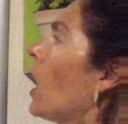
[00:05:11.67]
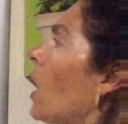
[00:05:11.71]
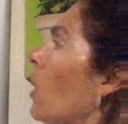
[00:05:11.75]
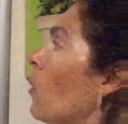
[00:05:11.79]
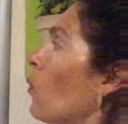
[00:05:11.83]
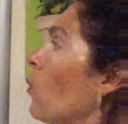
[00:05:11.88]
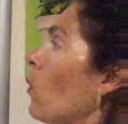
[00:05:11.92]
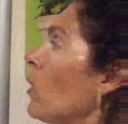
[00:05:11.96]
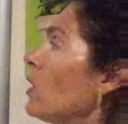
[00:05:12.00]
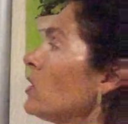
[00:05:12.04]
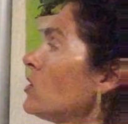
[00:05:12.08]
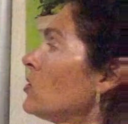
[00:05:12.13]
And
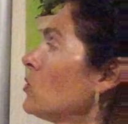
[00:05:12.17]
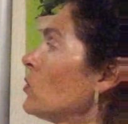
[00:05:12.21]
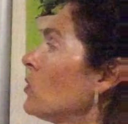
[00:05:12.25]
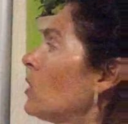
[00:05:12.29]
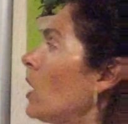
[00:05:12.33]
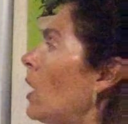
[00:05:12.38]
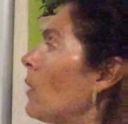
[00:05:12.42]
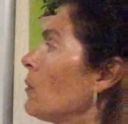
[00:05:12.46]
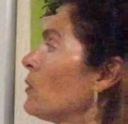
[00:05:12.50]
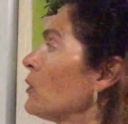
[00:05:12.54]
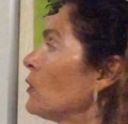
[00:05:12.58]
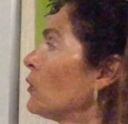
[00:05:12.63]
once you
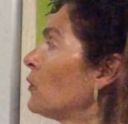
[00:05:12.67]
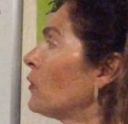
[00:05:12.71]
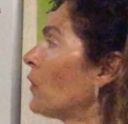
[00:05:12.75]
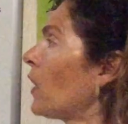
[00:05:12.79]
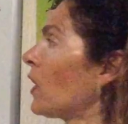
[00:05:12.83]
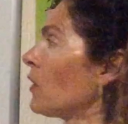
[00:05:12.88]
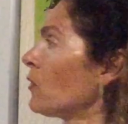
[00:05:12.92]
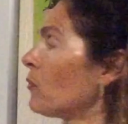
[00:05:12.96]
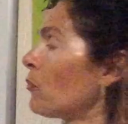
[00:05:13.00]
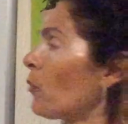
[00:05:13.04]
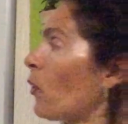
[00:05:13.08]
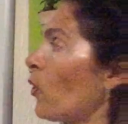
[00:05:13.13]
have your
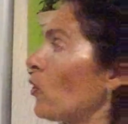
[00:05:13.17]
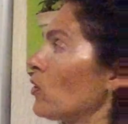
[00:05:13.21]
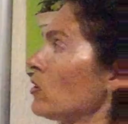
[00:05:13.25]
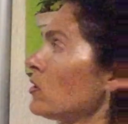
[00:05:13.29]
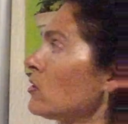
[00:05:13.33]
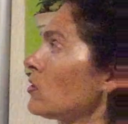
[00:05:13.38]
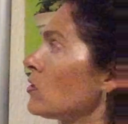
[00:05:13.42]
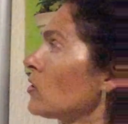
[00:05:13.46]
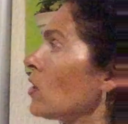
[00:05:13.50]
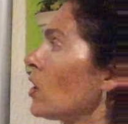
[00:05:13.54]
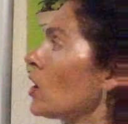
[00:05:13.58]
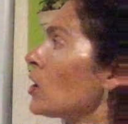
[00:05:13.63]
5
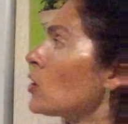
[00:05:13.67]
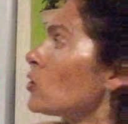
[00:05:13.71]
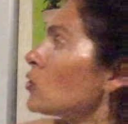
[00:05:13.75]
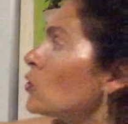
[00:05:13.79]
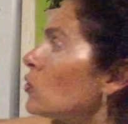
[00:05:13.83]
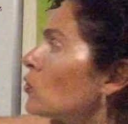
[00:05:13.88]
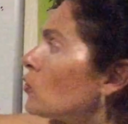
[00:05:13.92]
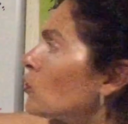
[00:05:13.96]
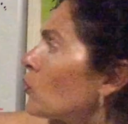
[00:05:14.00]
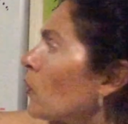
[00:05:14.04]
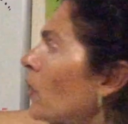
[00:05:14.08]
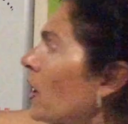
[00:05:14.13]
points, you
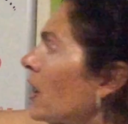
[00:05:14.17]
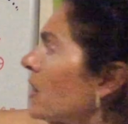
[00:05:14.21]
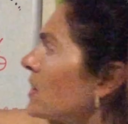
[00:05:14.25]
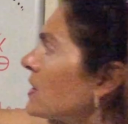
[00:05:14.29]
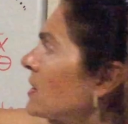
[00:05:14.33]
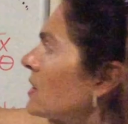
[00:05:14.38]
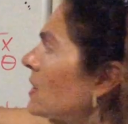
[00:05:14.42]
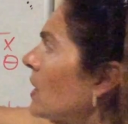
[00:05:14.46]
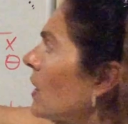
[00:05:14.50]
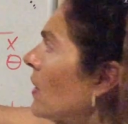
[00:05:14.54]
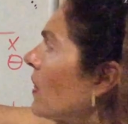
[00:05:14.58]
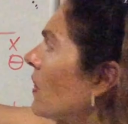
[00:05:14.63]
trace
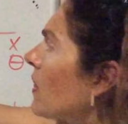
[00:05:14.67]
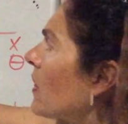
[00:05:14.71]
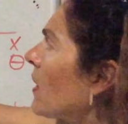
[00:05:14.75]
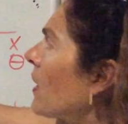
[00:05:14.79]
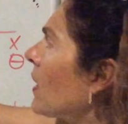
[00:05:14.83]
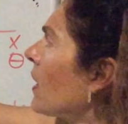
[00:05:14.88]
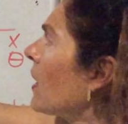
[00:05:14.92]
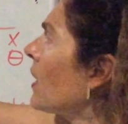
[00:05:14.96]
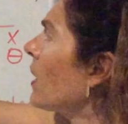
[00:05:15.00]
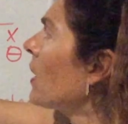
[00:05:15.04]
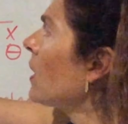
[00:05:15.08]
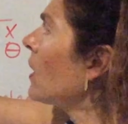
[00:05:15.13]

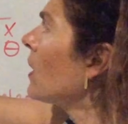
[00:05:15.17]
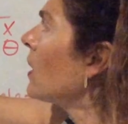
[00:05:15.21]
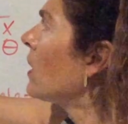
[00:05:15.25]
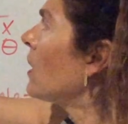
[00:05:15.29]
the